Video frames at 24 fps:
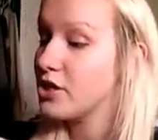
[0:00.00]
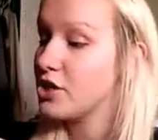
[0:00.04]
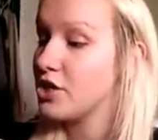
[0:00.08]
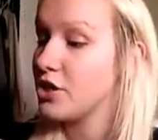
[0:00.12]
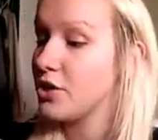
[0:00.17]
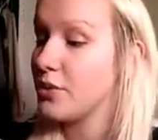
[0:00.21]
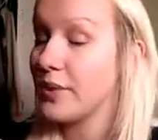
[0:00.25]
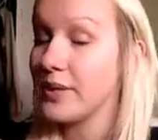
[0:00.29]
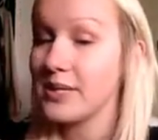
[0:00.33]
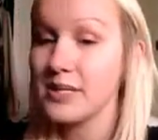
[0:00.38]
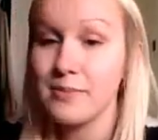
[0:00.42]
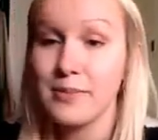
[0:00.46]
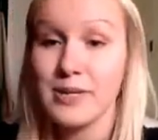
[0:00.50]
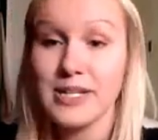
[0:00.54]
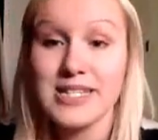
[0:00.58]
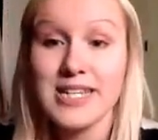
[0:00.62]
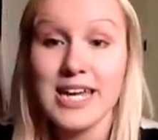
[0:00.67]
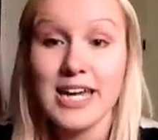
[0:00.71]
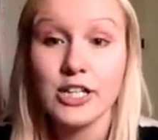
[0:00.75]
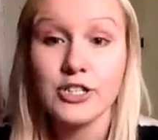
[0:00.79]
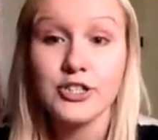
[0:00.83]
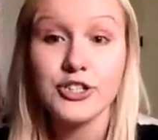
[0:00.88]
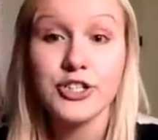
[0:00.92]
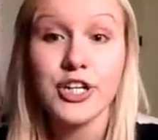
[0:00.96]
going to do is I'm going
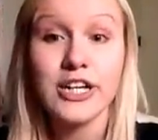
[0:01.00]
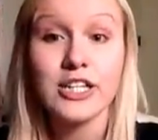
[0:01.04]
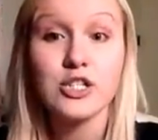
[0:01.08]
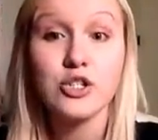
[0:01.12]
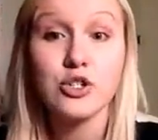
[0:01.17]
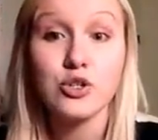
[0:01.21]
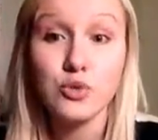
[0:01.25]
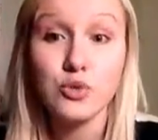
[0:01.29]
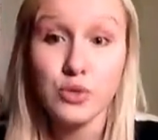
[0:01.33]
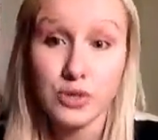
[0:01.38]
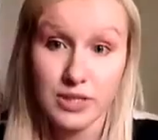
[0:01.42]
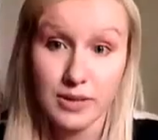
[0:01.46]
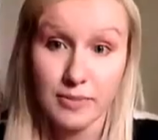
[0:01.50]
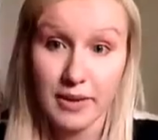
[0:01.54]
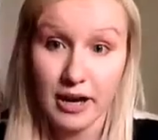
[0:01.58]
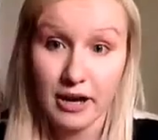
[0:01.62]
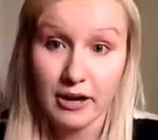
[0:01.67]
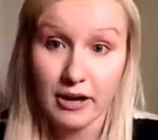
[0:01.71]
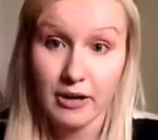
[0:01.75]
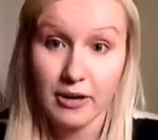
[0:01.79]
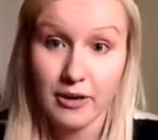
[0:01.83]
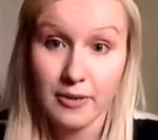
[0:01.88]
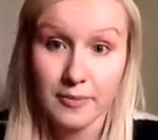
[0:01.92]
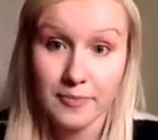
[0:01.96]
to take a translucent
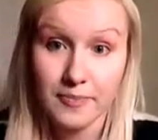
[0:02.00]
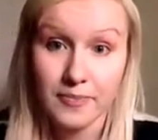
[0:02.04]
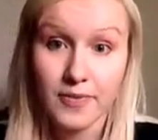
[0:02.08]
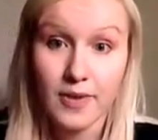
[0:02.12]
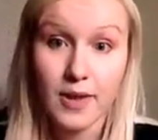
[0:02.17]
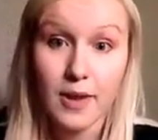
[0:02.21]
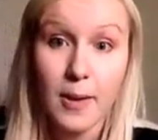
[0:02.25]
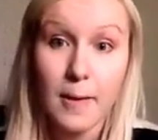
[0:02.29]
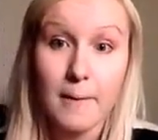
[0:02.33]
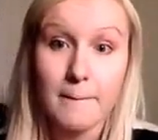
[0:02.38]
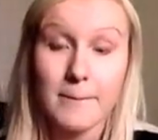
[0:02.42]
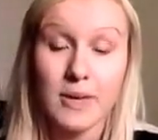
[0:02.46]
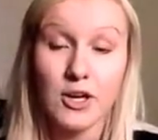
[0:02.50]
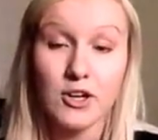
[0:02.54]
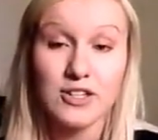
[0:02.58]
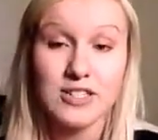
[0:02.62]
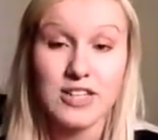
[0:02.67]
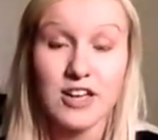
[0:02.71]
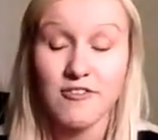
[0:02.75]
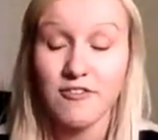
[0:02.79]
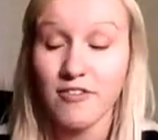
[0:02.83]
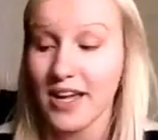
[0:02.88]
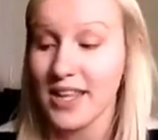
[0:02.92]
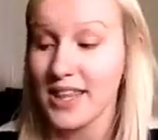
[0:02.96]
powder
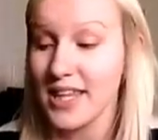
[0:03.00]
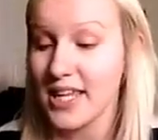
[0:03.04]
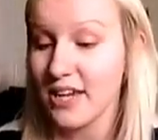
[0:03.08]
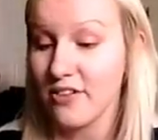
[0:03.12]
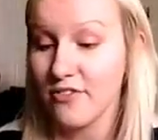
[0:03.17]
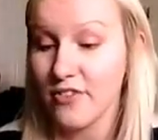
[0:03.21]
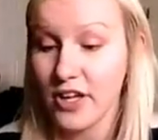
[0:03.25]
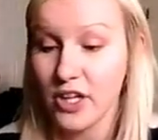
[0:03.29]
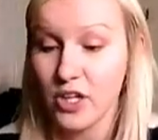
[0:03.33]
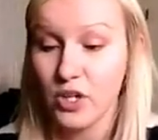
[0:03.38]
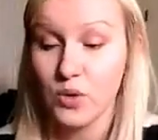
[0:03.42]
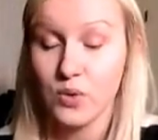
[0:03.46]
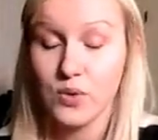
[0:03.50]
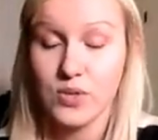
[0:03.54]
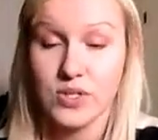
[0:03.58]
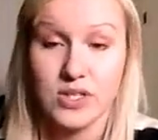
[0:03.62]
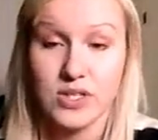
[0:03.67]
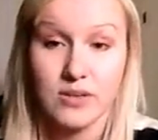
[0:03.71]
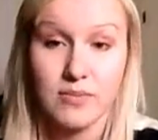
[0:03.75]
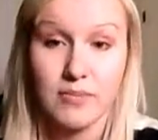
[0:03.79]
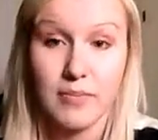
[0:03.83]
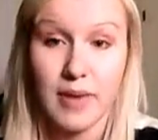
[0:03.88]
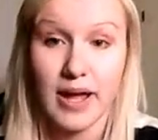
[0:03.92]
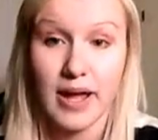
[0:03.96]
because I find that if I use
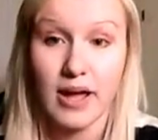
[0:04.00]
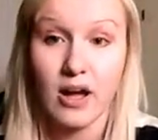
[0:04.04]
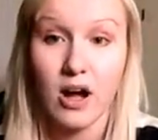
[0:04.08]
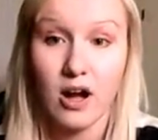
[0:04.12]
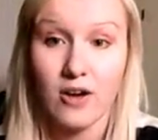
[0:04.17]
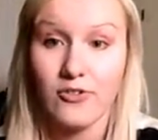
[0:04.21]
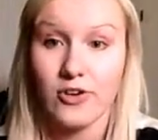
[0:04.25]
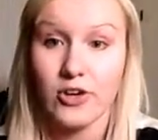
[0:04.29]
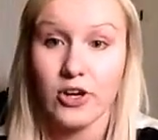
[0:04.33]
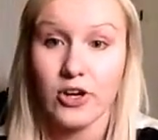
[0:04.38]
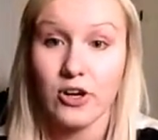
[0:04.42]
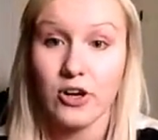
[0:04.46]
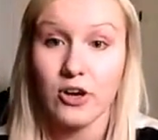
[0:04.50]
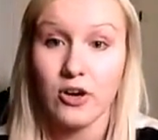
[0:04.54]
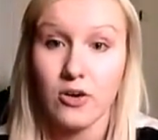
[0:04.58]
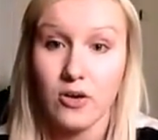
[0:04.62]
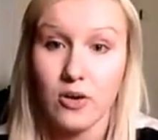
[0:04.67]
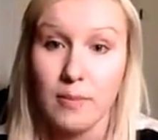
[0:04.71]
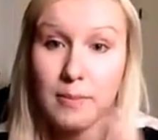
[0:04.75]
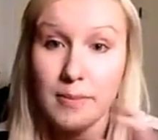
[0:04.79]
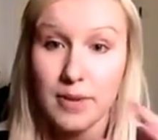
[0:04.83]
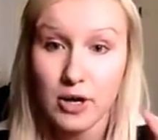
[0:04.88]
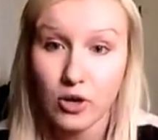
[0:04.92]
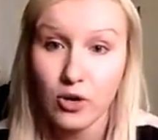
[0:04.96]
my
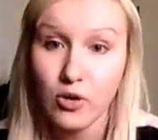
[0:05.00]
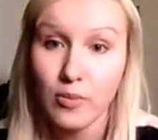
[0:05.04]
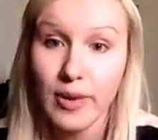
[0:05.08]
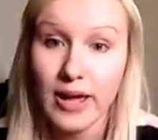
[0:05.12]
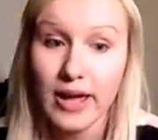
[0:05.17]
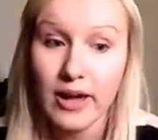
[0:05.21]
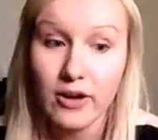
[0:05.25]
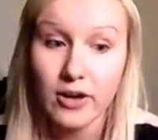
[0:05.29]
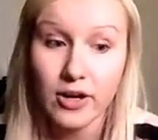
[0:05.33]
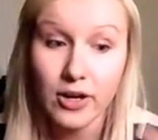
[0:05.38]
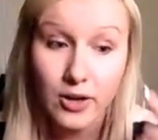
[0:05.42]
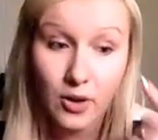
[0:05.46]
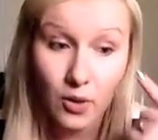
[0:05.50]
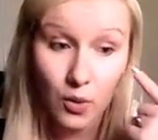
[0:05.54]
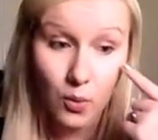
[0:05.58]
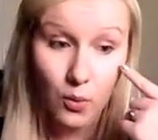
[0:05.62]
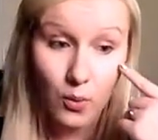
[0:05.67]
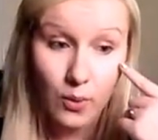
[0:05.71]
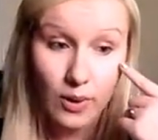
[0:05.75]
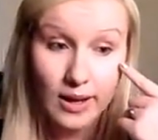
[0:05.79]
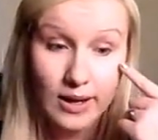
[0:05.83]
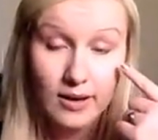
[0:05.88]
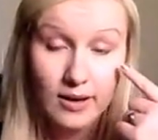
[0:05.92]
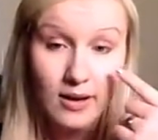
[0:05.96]
Covergirl mineral powder
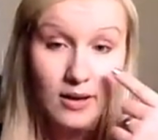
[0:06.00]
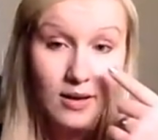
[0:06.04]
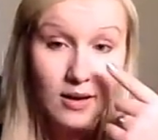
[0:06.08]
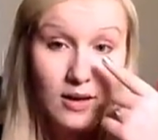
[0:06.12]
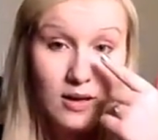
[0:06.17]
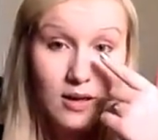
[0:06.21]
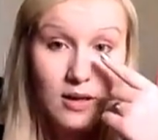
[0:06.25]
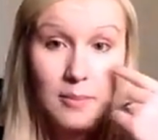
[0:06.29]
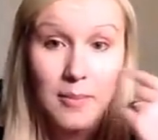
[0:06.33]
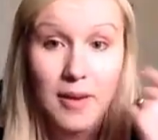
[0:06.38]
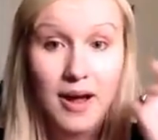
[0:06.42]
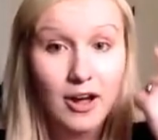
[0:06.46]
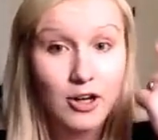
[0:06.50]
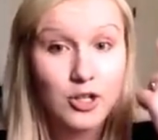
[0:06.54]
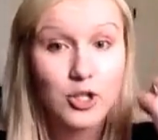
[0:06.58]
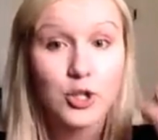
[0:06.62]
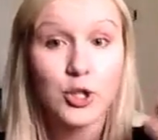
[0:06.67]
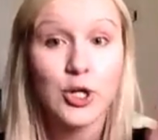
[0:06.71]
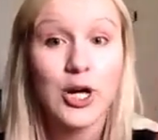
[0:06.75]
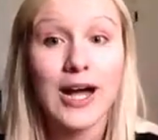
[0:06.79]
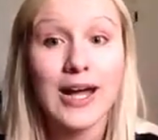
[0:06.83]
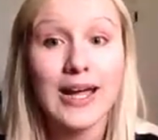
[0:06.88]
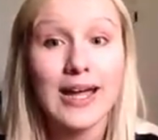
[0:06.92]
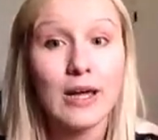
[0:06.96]
on my
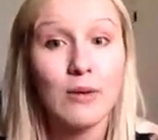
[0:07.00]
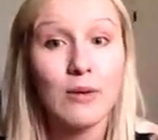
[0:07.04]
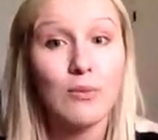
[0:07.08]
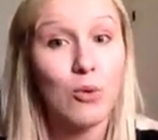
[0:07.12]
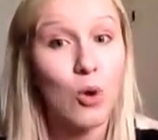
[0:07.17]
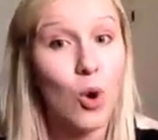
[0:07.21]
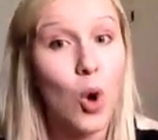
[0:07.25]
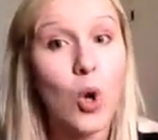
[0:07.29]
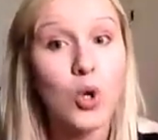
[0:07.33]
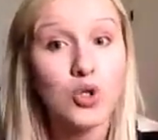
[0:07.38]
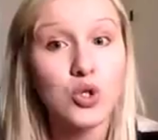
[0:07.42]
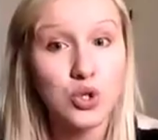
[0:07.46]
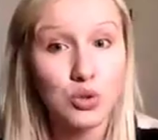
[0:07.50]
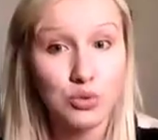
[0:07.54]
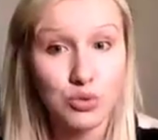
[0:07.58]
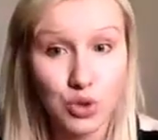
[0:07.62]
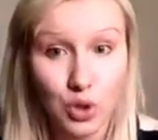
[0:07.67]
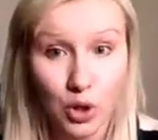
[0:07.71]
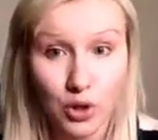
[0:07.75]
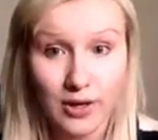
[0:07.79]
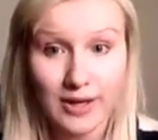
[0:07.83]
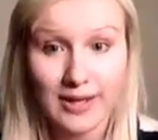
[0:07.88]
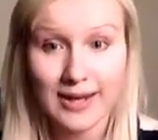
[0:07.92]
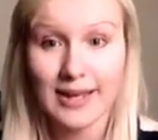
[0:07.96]
under eye, it will also
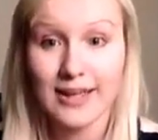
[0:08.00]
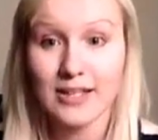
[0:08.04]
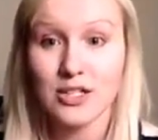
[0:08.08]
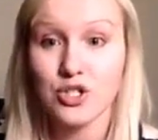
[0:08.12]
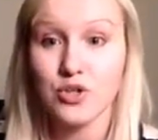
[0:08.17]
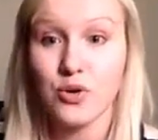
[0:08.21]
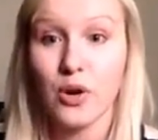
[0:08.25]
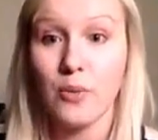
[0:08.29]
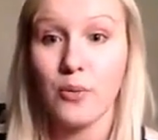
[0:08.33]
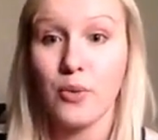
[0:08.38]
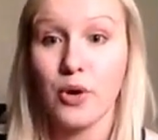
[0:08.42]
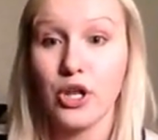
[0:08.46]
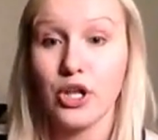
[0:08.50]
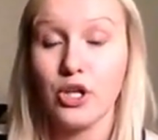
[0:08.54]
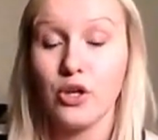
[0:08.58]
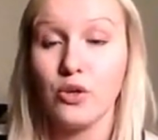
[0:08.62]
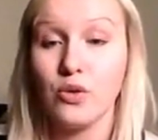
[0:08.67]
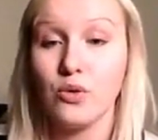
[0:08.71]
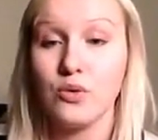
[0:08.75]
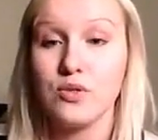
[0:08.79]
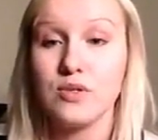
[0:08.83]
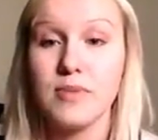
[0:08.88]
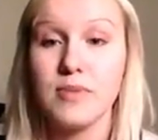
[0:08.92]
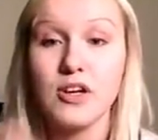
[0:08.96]
darken it. So I want to
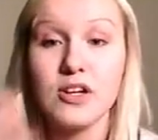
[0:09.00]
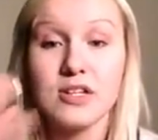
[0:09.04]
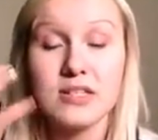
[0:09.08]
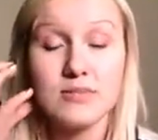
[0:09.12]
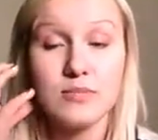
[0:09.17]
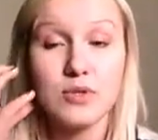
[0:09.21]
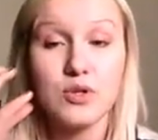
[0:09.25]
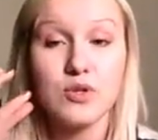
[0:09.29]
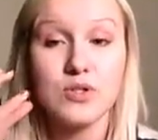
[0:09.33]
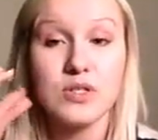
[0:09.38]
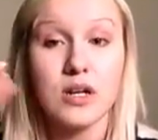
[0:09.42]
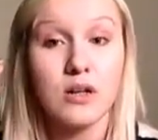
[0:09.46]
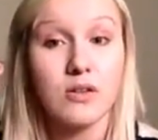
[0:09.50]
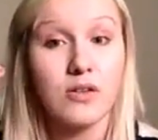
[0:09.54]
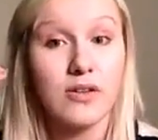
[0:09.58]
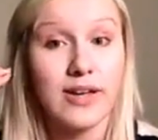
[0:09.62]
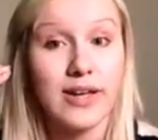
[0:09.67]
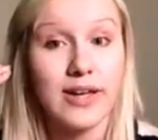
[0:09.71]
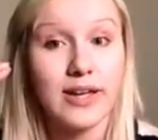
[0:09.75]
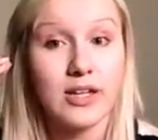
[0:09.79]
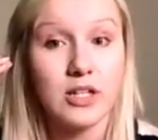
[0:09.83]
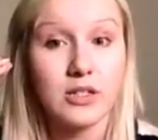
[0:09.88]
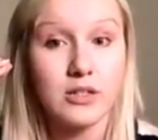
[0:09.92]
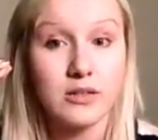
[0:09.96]
use, because I'm using a
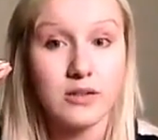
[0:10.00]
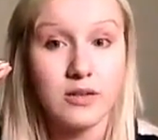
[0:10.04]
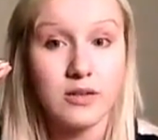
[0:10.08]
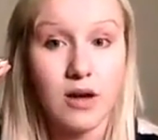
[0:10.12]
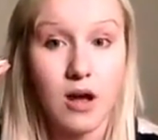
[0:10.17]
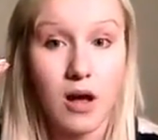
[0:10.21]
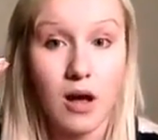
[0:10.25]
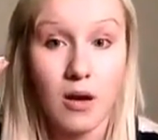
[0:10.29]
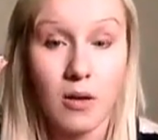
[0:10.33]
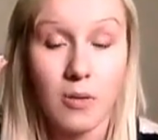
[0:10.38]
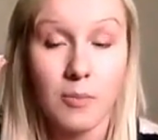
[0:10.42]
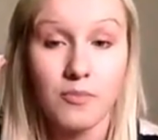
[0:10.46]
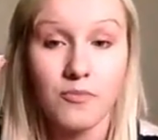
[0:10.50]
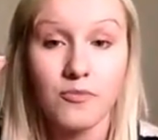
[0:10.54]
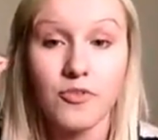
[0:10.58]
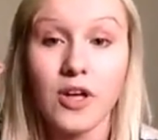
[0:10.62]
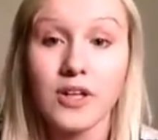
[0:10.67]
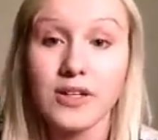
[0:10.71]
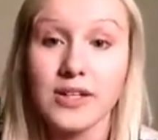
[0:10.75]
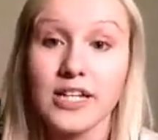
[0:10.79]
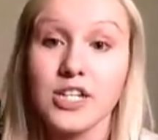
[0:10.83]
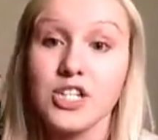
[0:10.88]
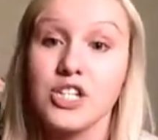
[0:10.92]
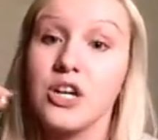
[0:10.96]
light
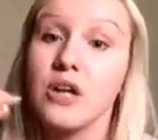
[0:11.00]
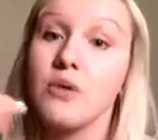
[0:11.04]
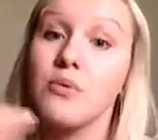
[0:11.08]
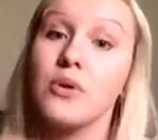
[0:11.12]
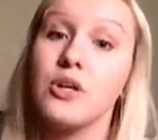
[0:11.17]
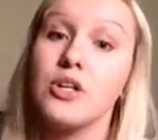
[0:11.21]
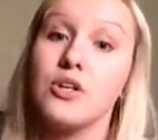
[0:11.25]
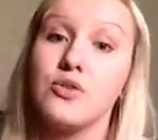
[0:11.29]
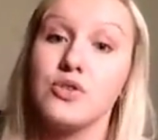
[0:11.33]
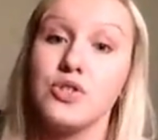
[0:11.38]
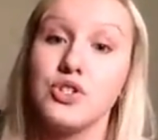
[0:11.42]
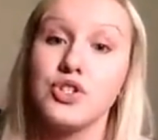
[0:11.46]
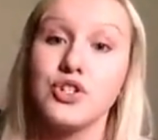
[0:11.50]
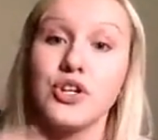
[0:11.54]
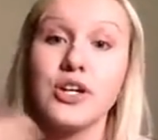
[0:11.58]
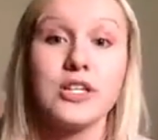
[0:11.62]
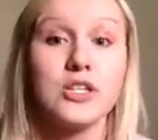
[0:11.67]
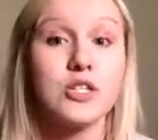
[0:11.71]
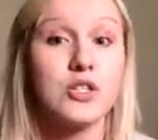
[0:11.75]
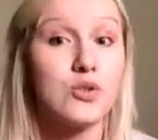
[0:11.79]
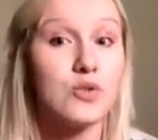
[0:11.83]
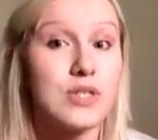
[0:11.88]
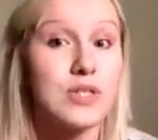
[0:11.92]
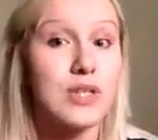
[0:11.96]
foundation, I want to use a
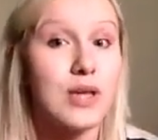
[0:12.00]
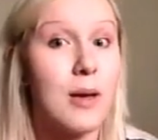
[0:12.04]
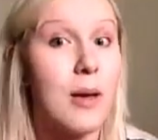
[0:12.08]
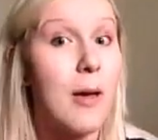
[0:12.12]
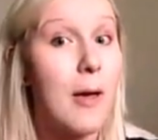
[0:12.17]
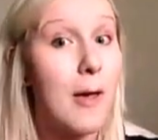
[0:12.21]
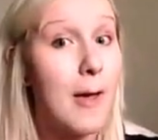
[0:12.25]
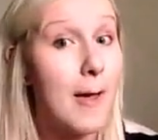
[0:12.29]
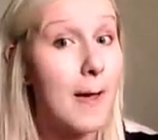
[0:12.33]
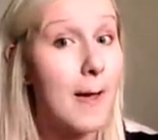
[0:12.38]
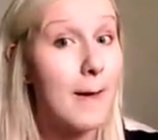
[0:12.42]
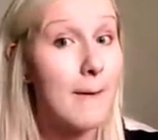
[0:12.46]
translucent